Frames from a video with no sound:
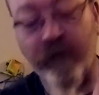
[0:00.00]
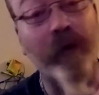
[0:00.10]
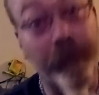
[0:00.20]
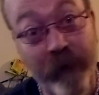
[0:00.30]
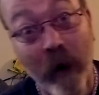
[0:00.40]

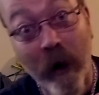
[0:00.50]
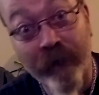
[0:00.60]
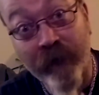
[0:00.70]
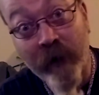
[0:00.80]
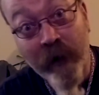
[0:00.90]
ripped off,
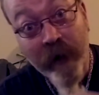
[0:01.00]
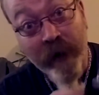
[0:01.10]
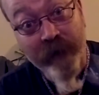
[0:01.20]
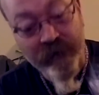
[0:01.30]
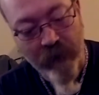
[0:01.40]

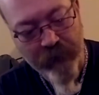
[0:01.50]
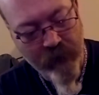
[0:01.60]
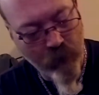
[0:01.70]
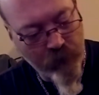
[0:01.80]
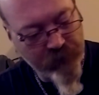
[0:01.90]
it's dummy
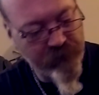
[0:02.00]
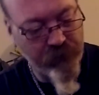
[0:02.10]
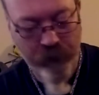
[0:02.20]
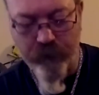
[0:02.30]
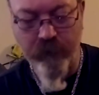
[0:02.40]
corded to
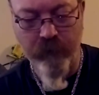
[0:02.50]
you.